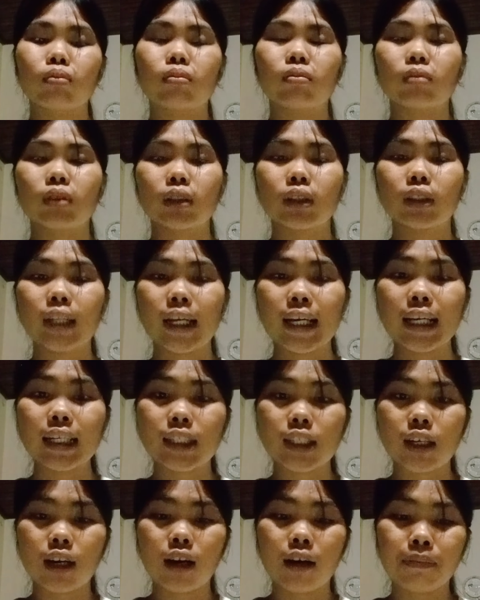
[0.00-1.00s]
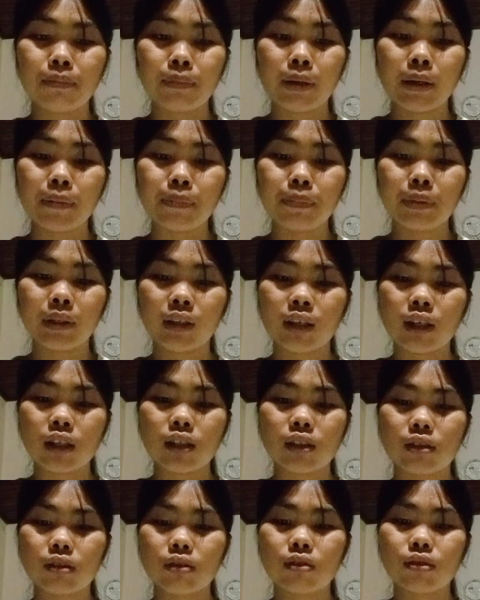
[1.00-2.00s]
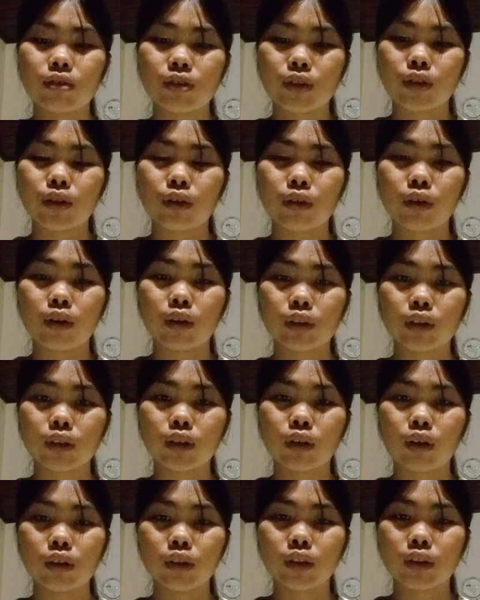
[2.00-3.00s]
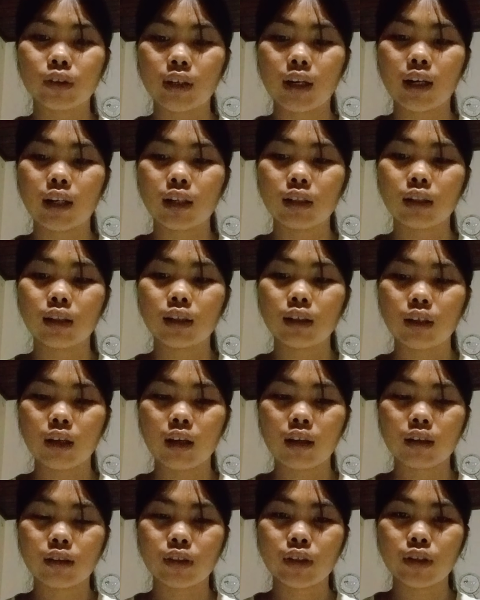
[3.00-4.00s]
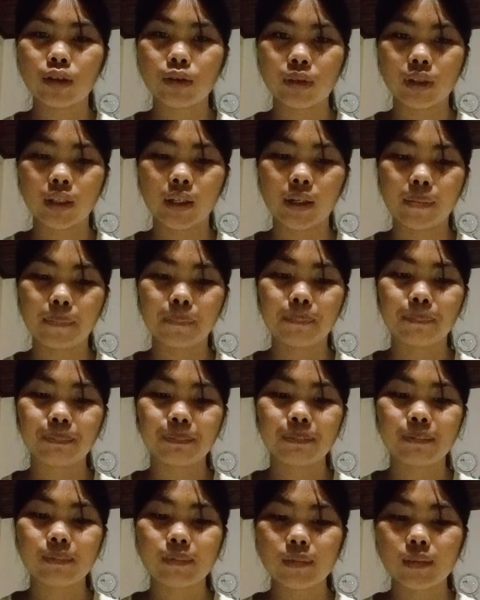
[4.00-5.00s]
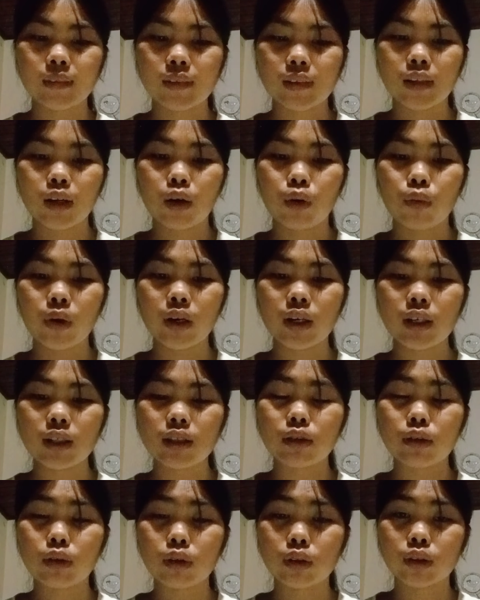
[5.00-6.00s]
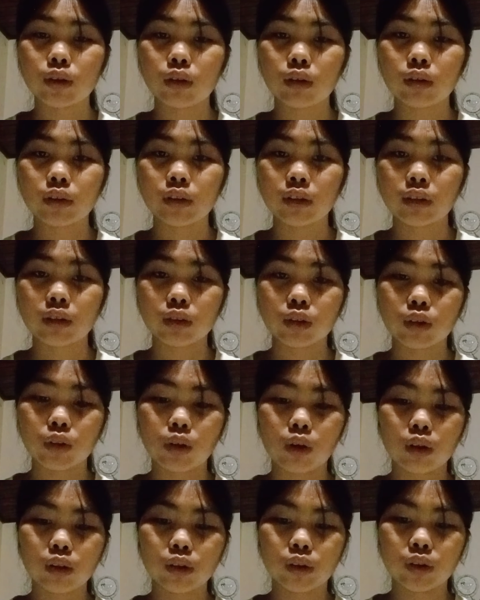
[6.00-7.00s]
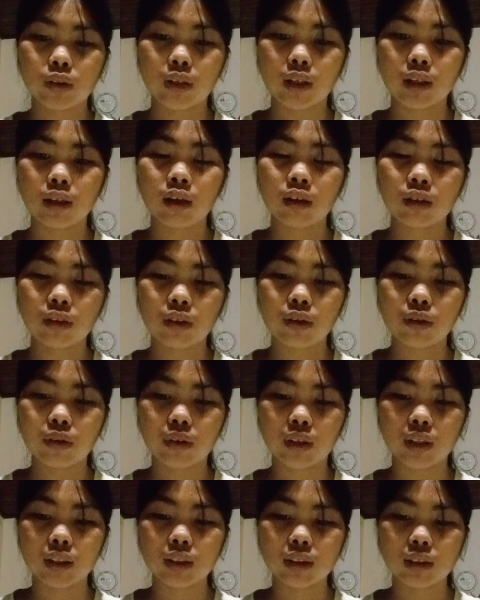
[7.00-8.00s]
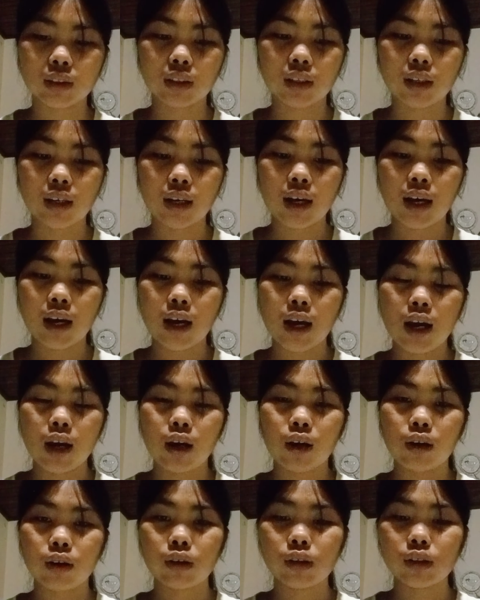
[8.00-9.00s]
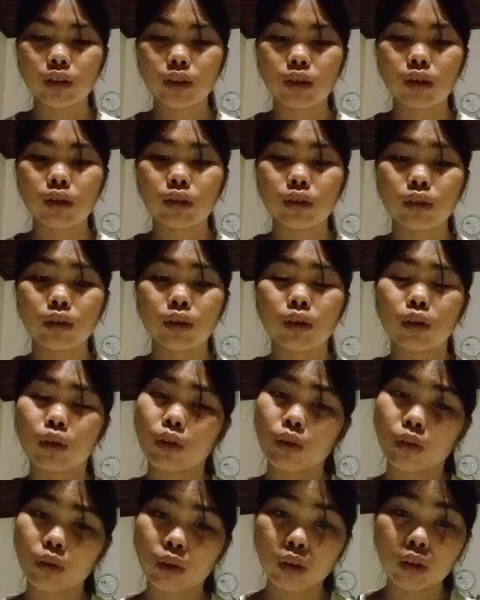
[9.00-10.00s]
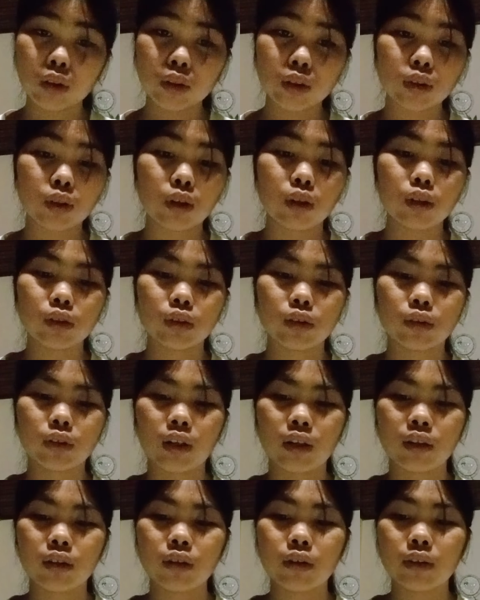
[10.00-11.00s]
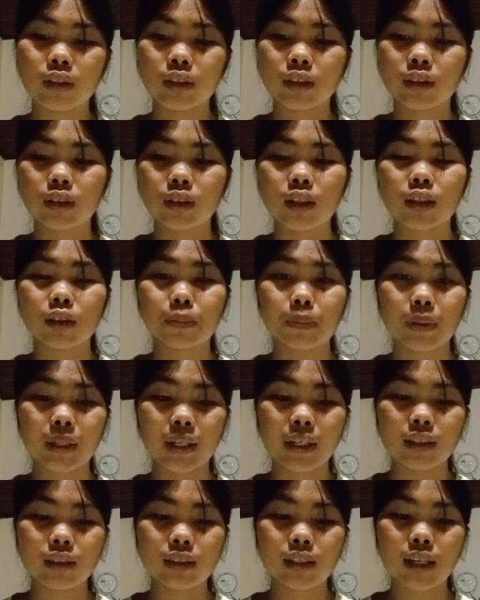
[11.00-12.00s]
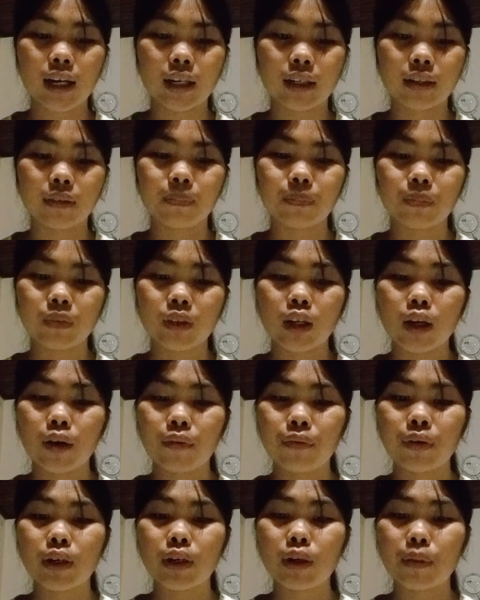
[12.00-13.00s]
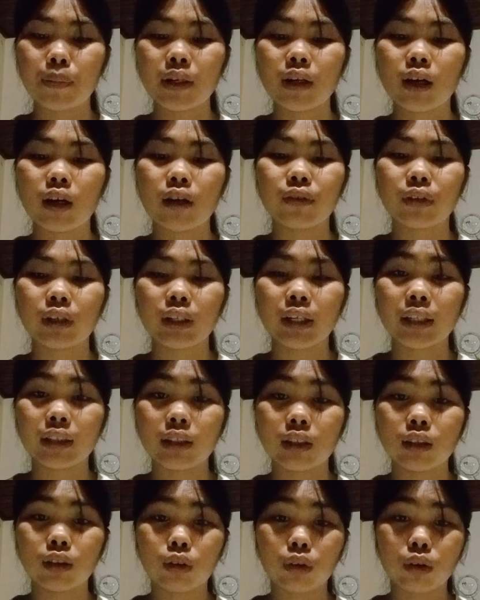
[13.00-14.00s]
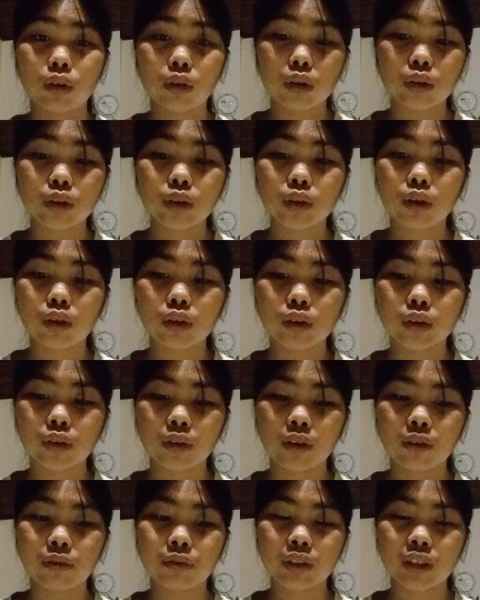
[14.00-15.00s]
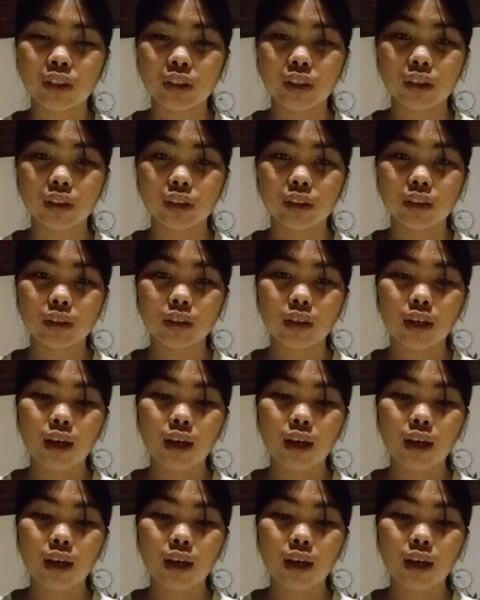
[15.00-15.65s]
State of implications to cross-cultural theory. What is cross-cultural theories? Cross-cultural theories explain that phenomenon related to cross-cultural research.